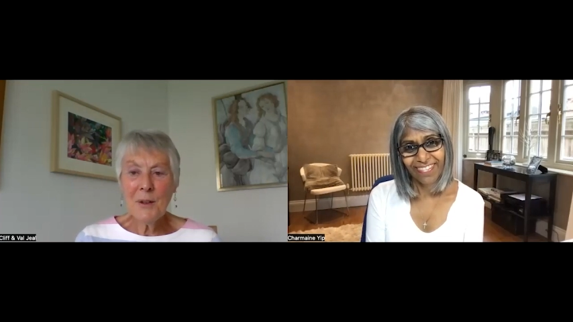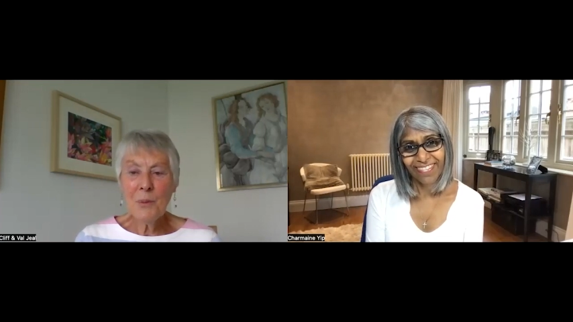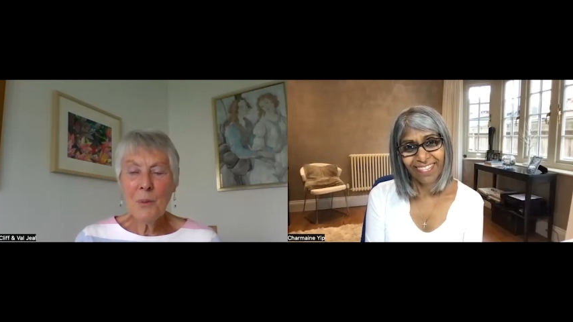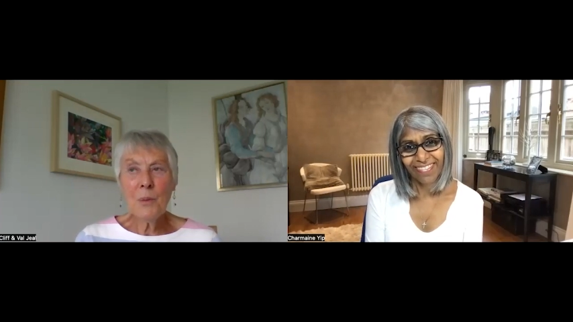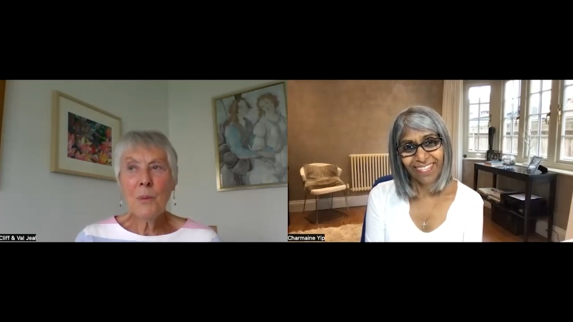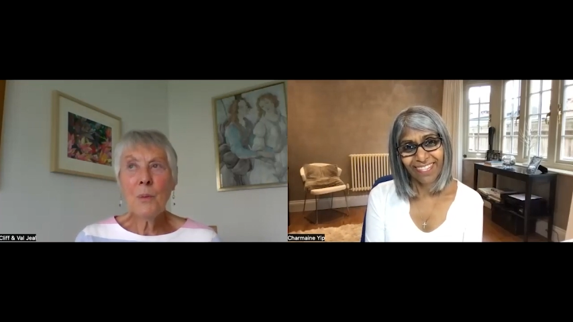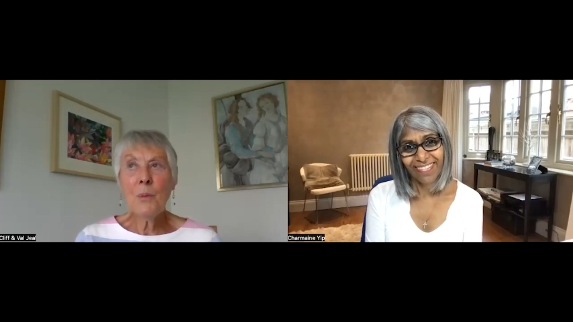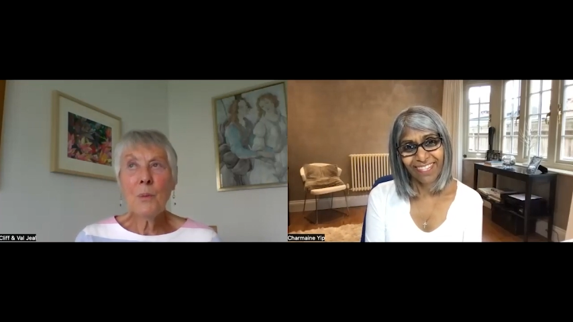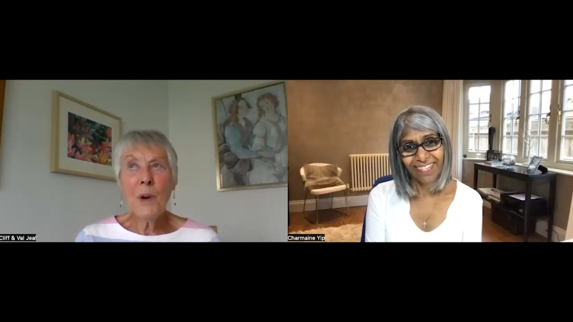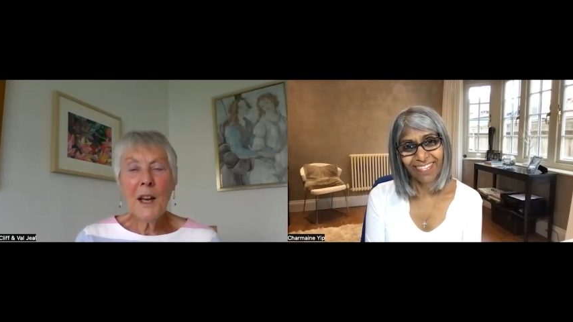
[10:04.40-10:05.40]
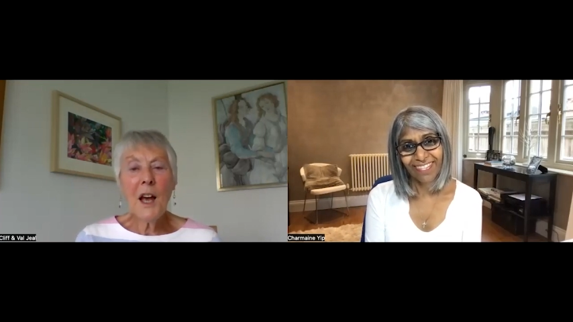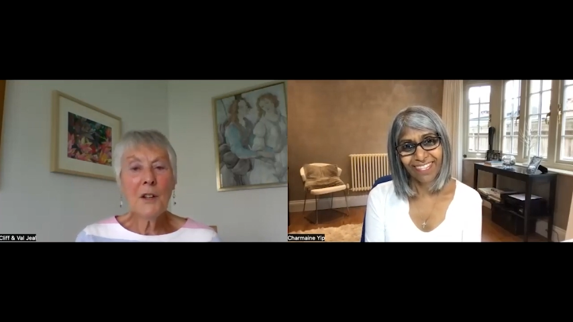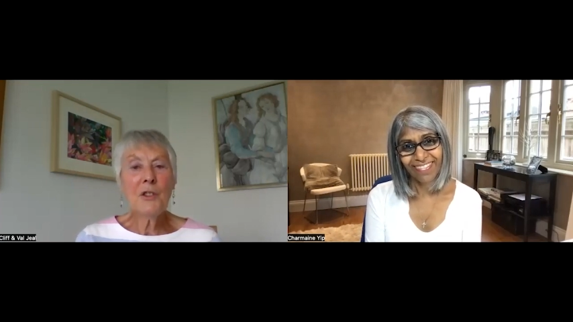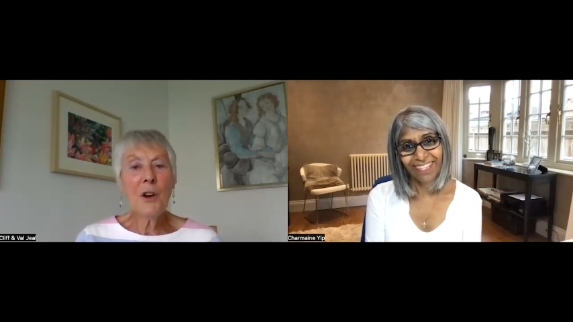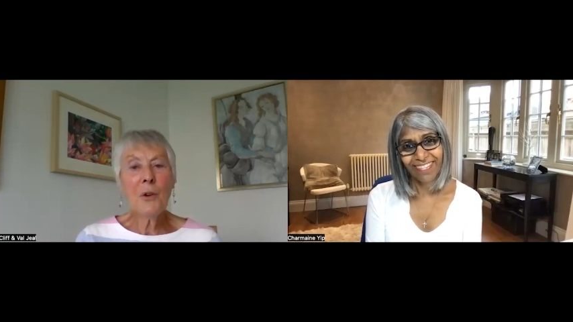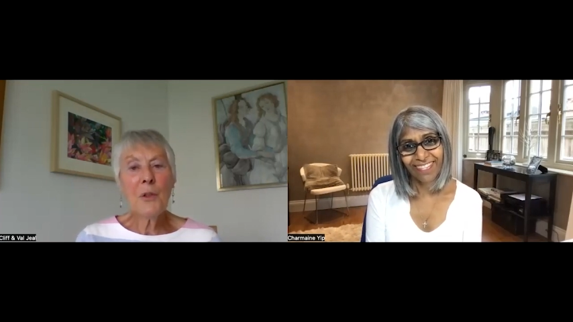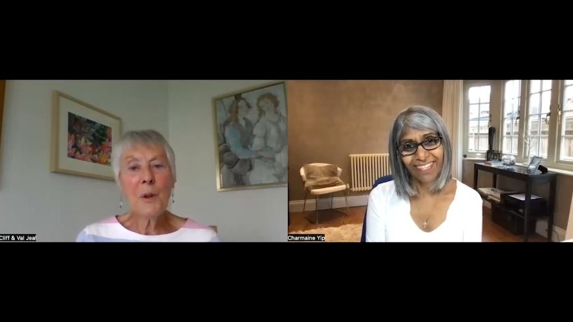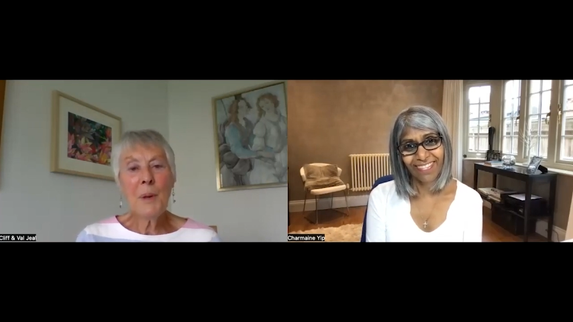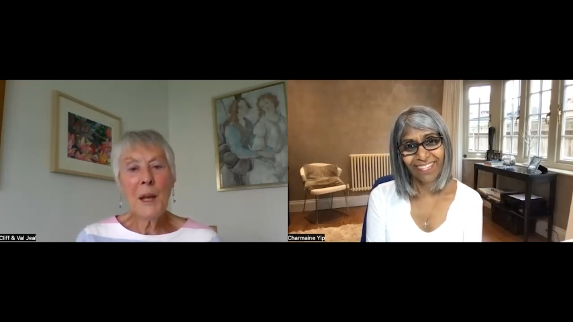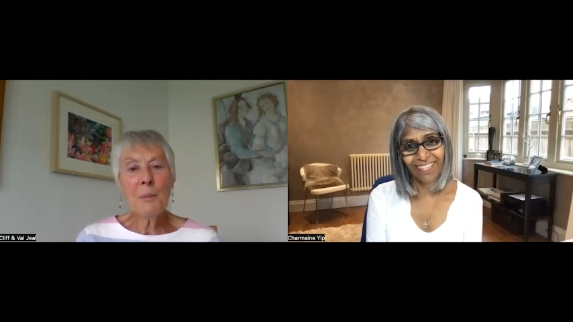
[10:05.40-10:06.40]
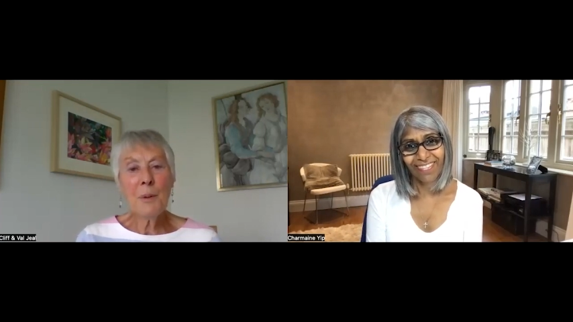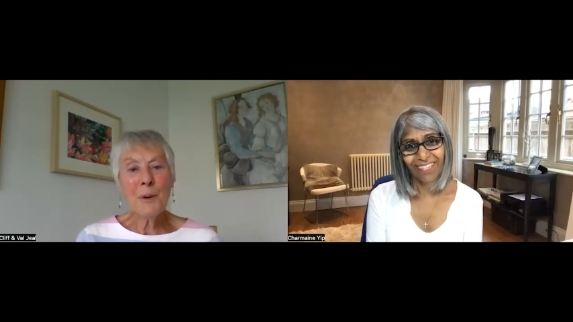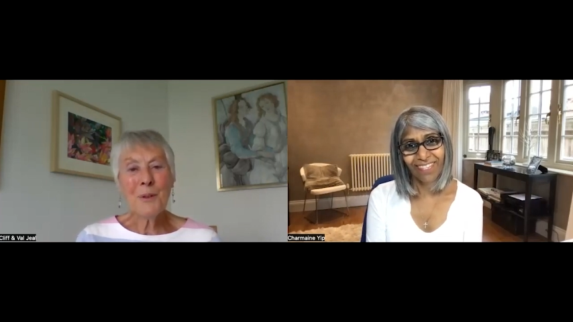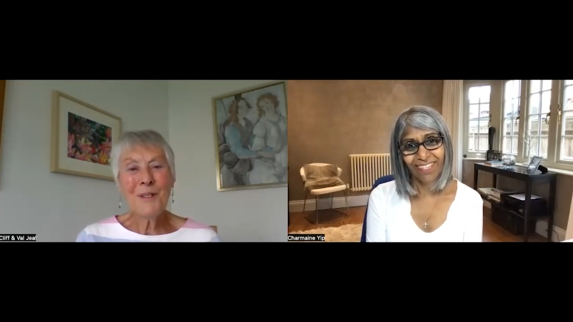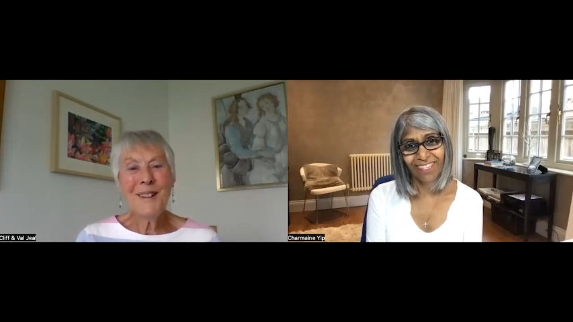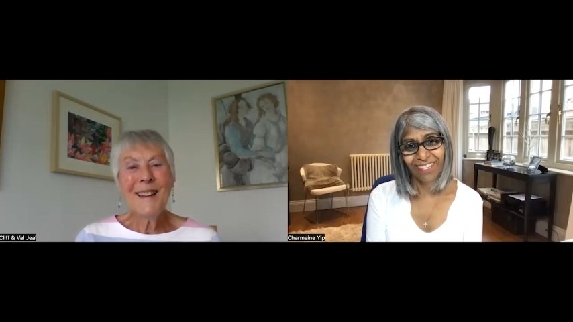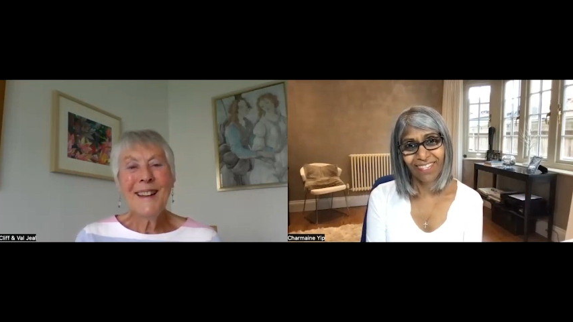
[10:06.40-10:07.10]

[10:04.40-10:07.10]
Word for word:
Speaker 1: that when I told the people